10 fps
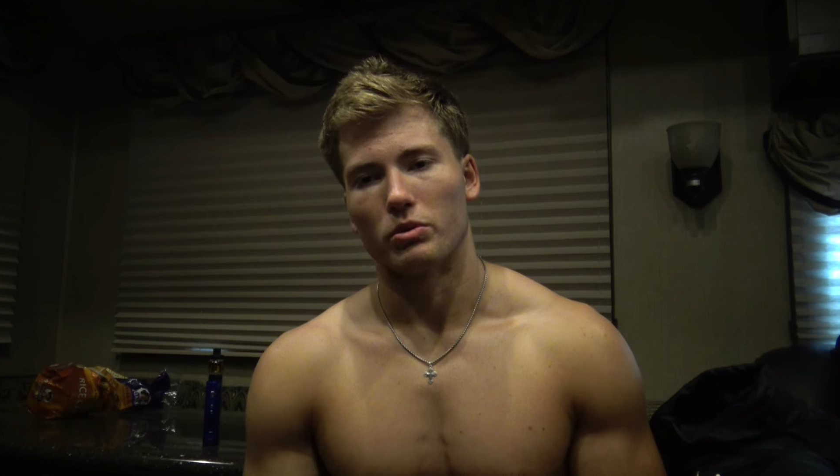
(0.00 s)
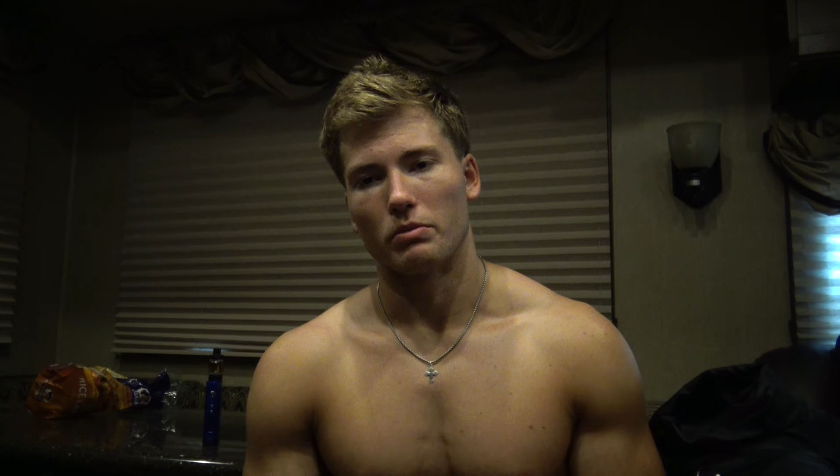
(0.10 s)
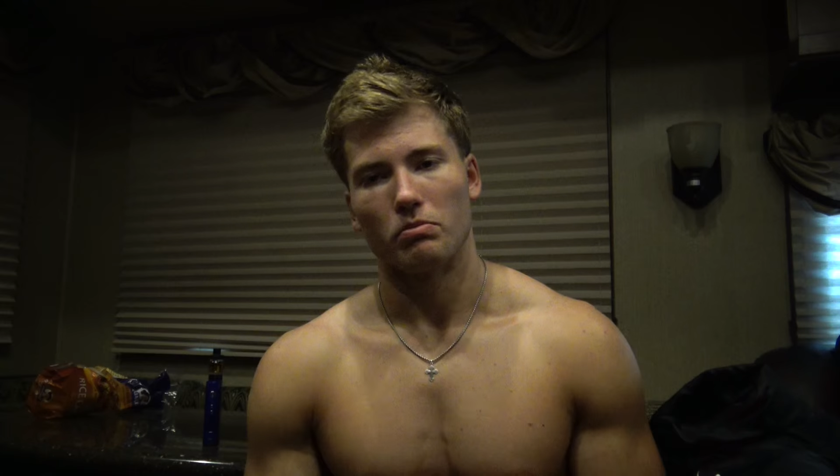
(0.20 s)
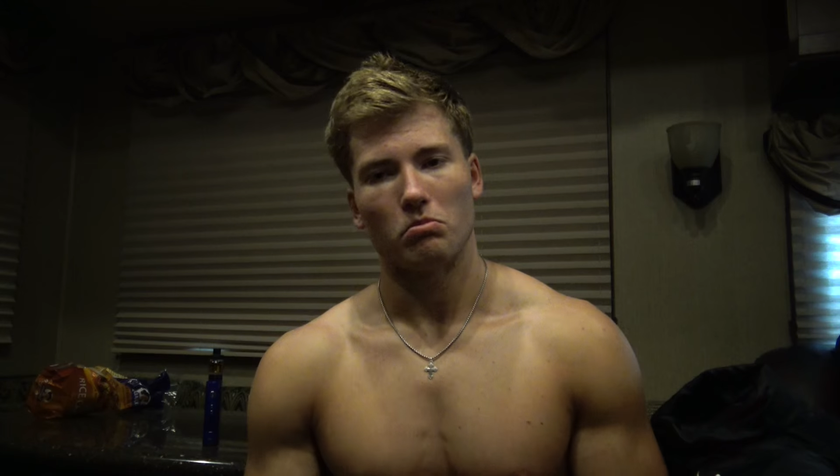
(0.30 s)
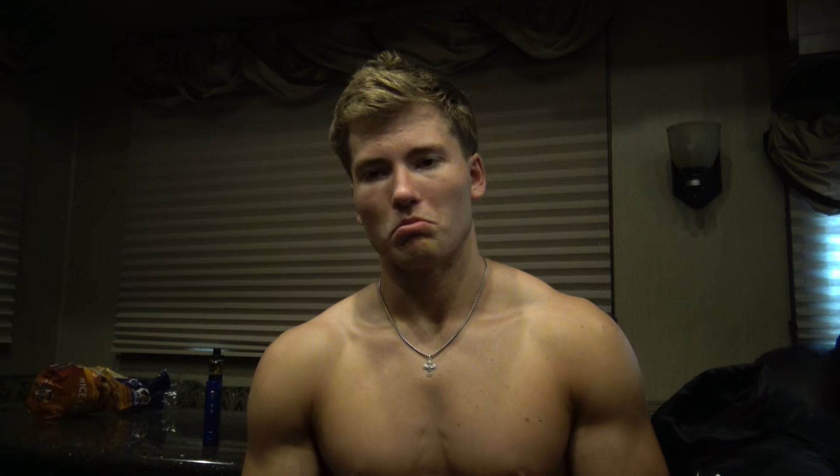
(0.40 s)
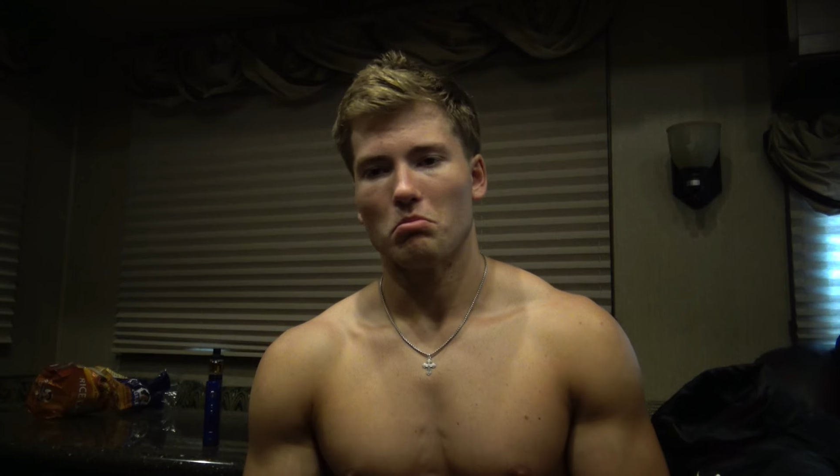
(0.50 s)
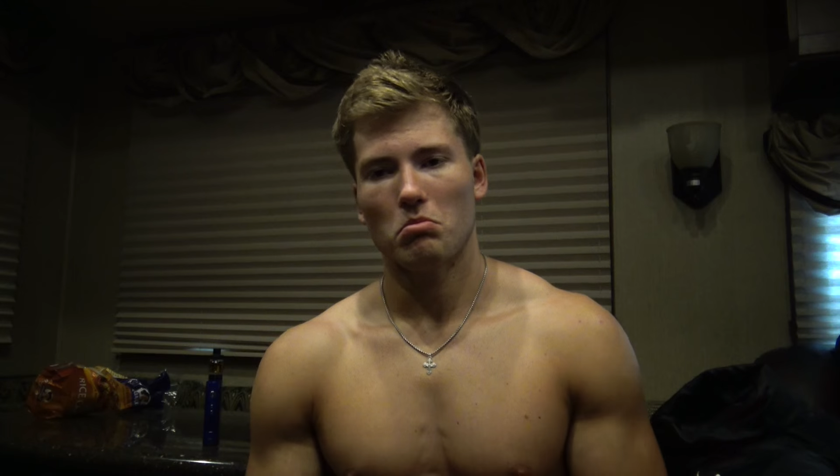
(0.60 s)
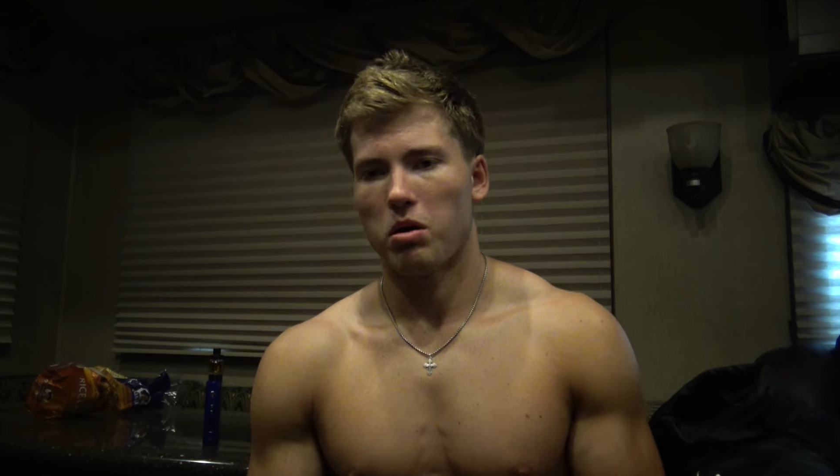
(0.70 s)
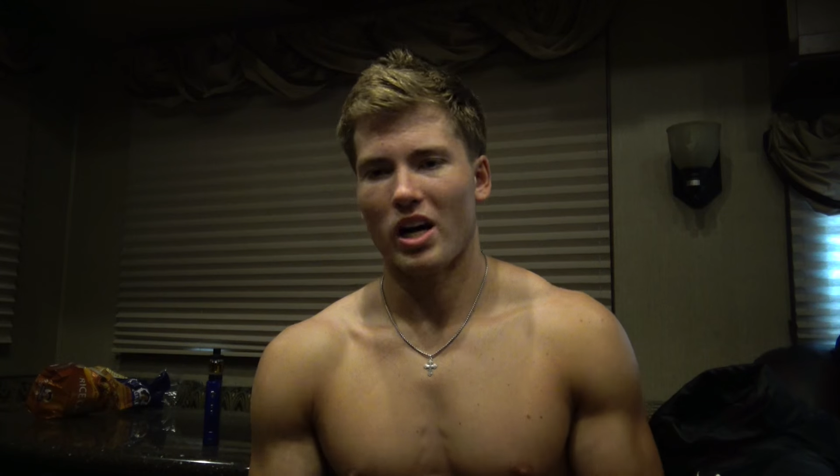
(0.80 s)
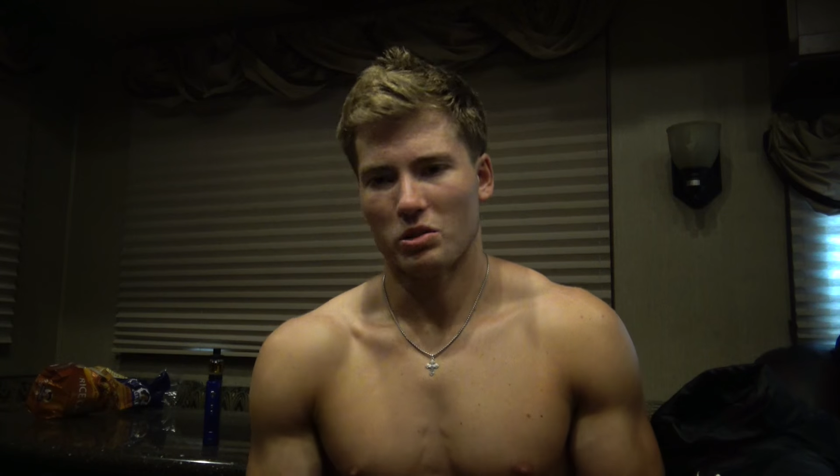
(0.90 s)
we
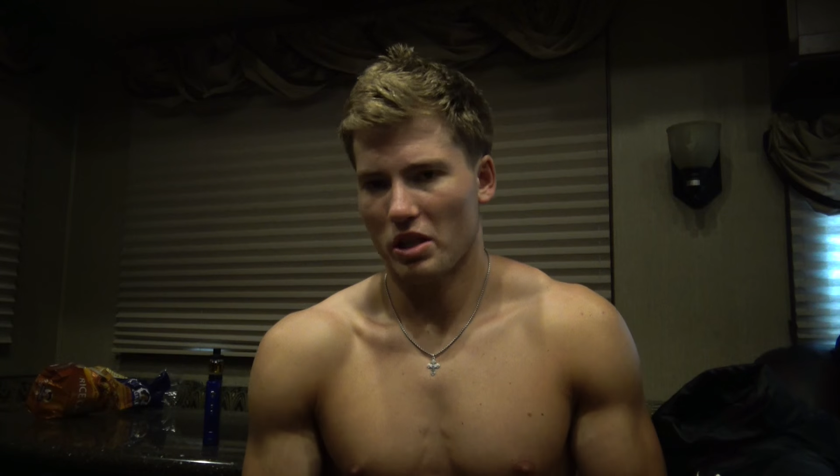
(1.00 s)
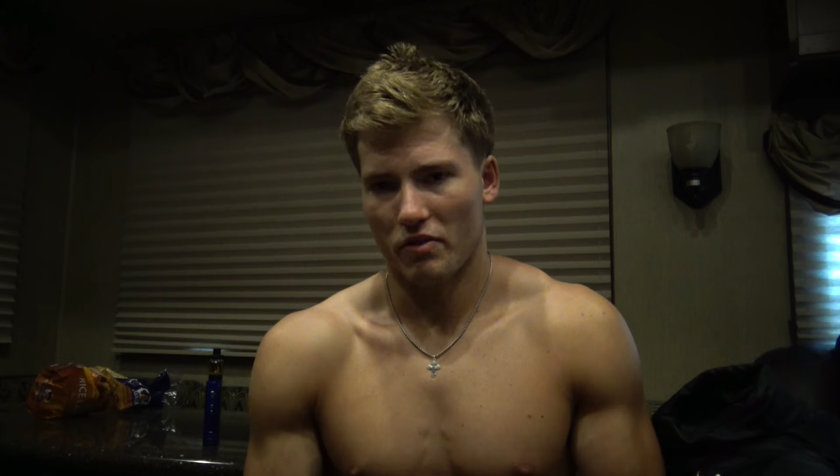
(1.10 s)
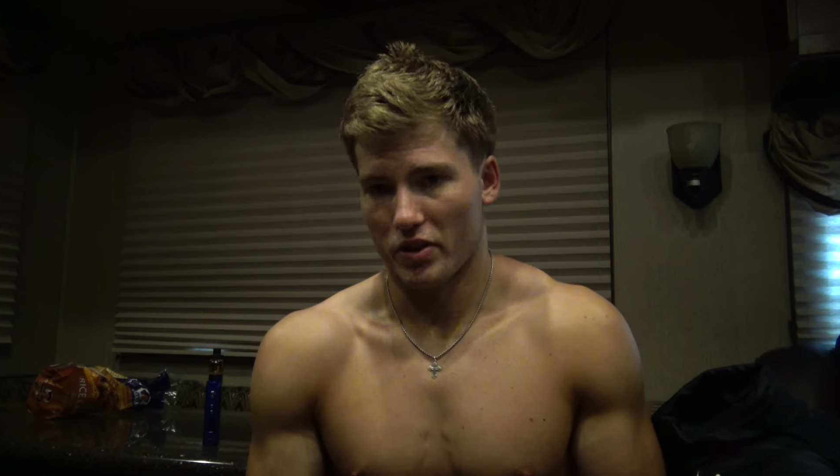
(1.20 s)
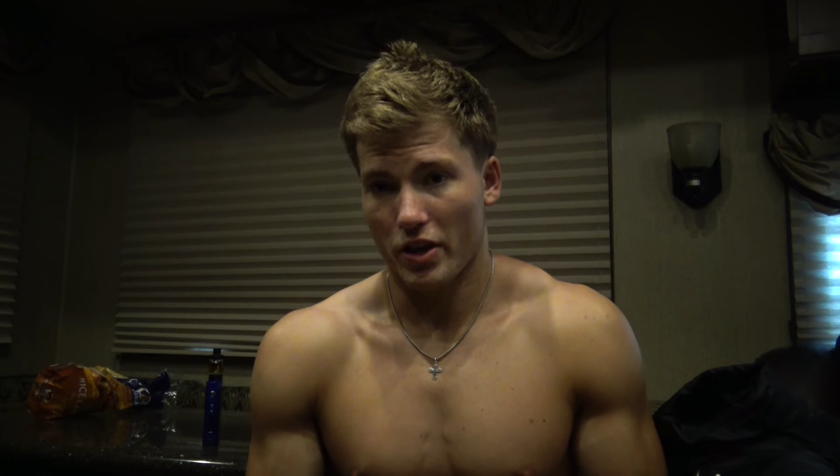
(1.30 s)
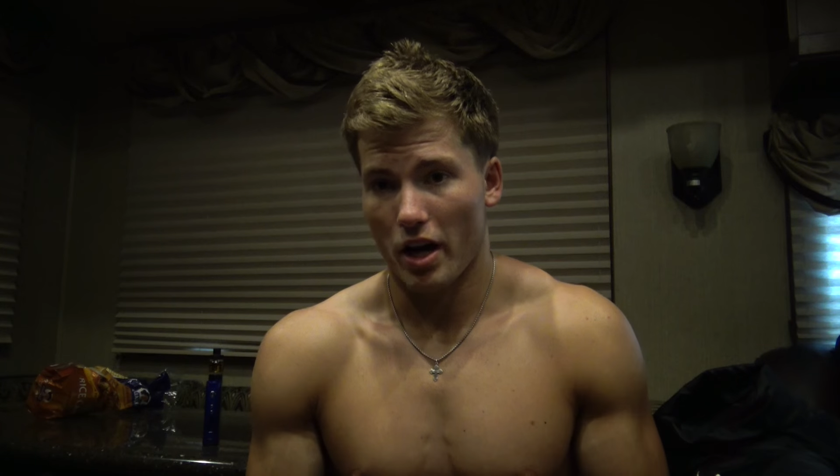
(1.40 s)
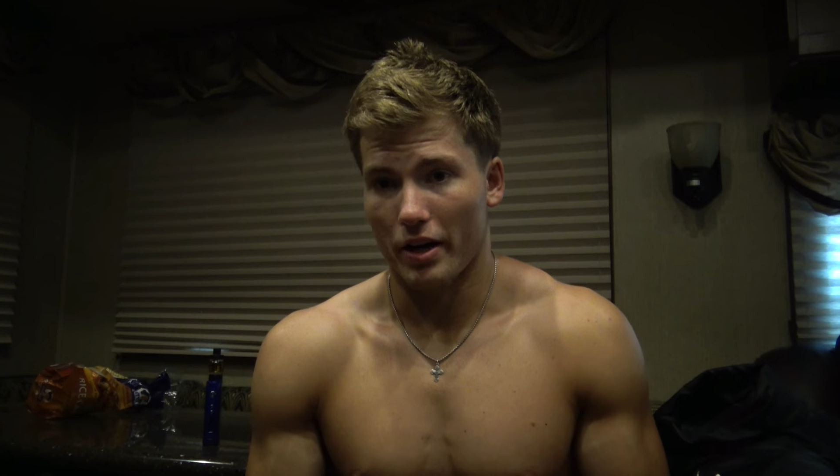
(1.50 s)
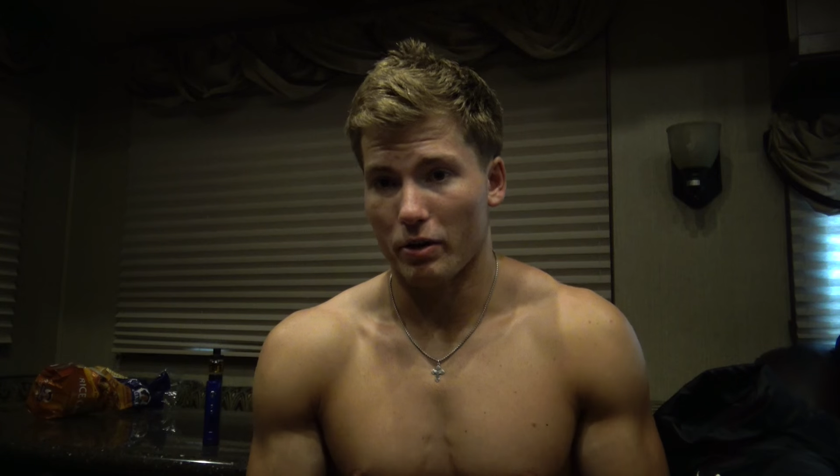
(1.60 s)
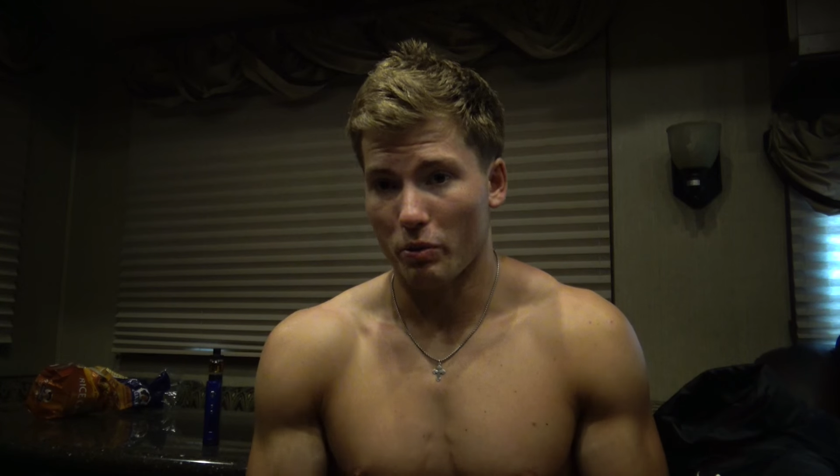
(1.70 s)
possibly ever thought.